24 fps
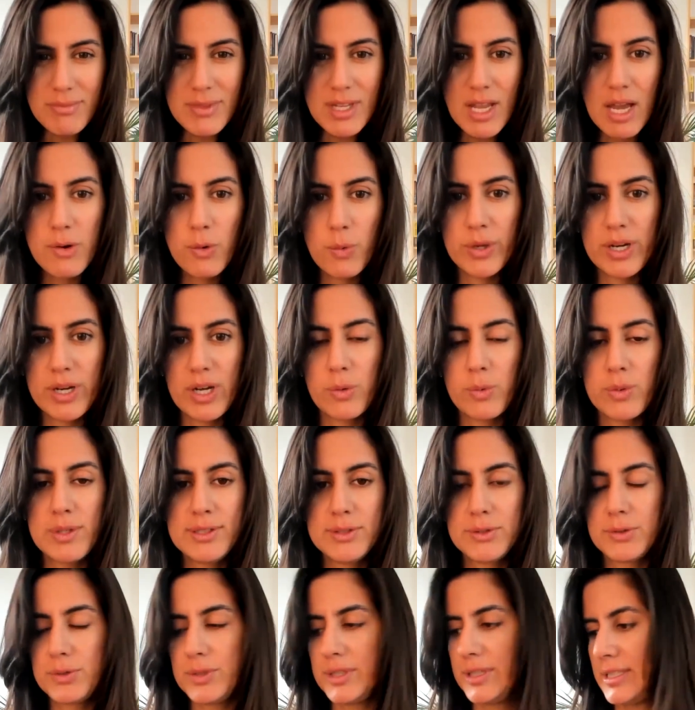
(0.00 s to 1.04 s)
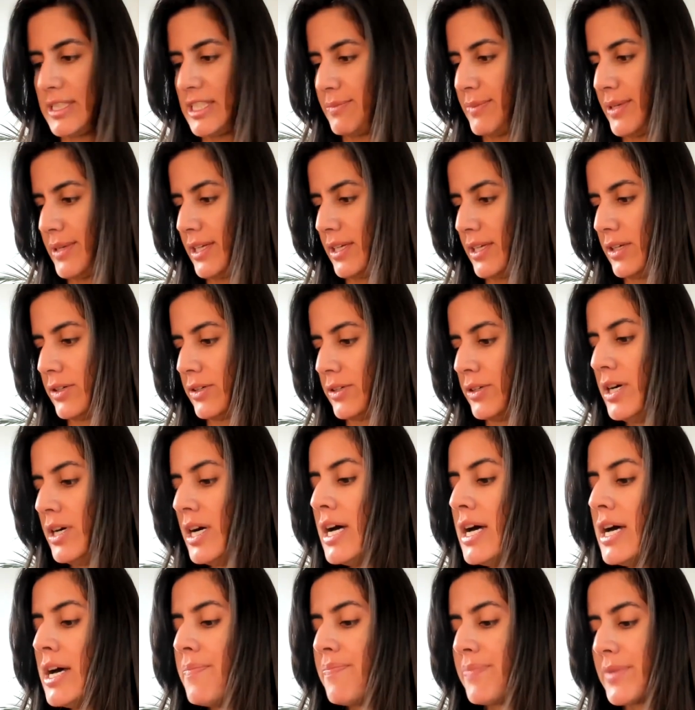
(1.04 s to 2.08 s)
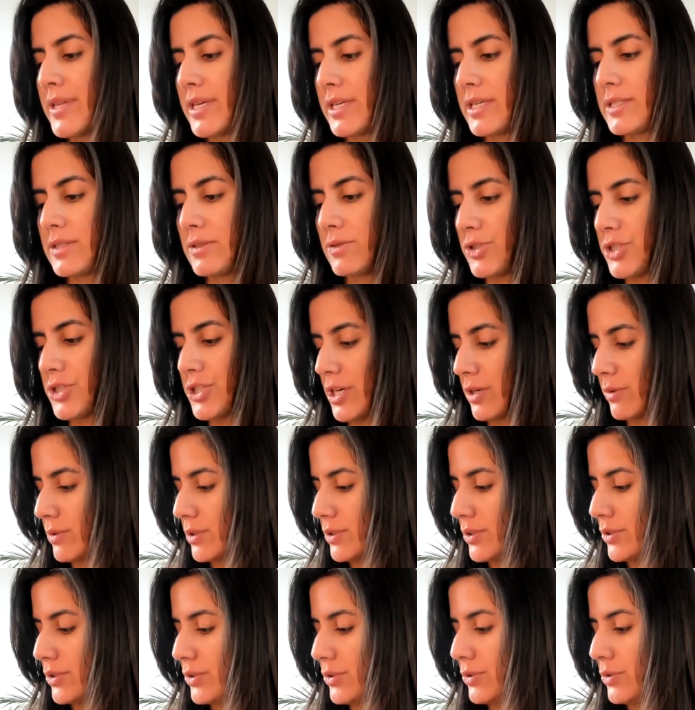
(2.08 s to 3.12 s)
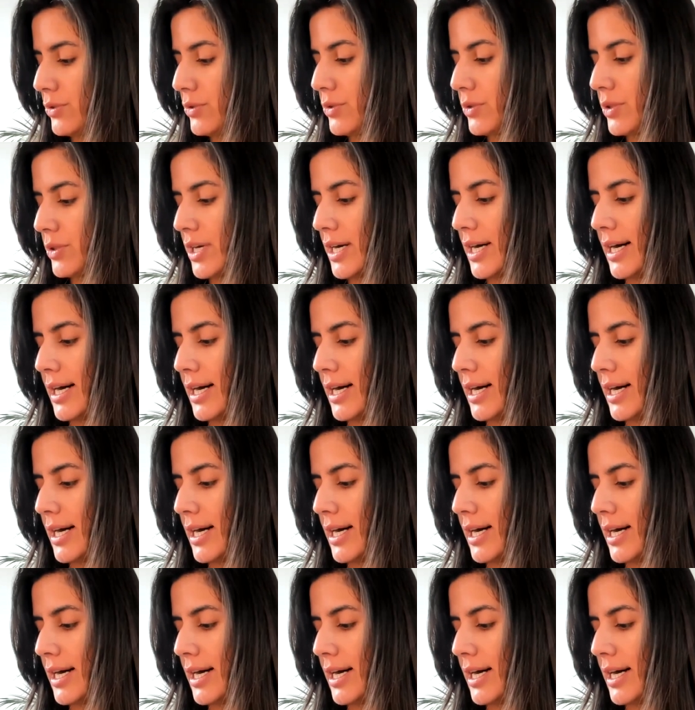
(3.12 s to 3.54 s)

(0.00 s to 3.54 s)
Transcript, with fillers: And what I will do in this video is to share with you